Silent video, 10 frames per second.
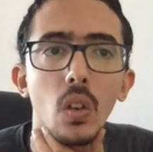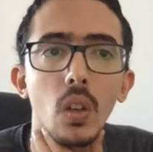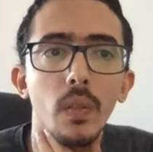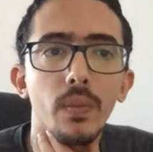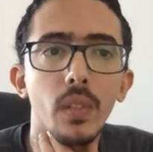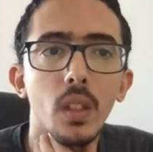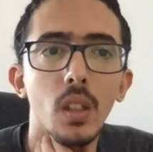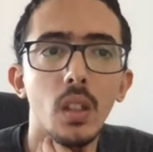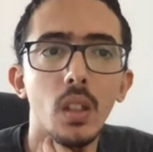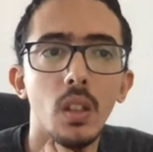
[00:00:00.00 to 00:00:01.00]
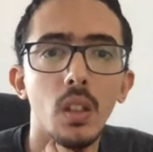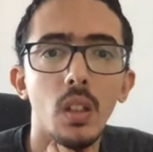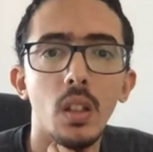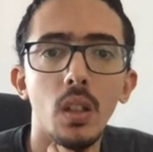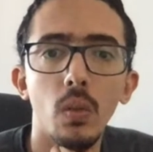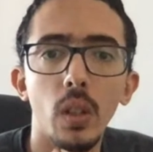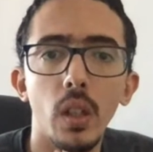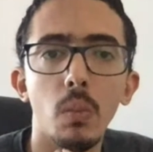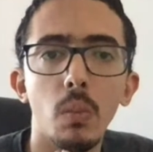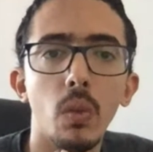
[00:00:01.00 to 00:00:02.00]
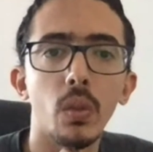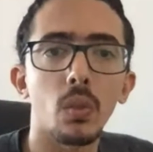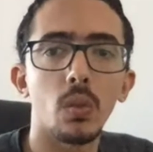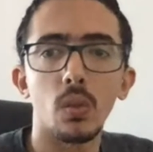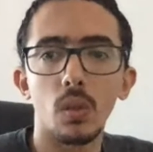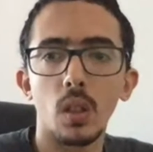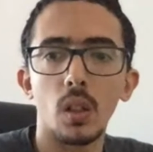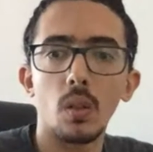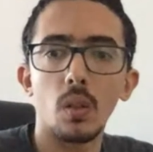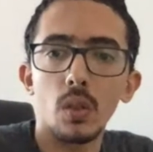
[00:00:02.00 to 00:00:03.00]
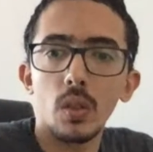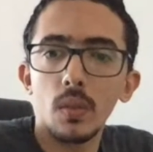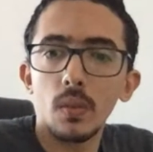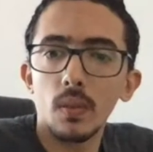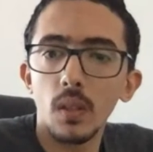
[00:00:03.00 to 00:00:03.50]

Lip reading: Okay, we can move to the other question.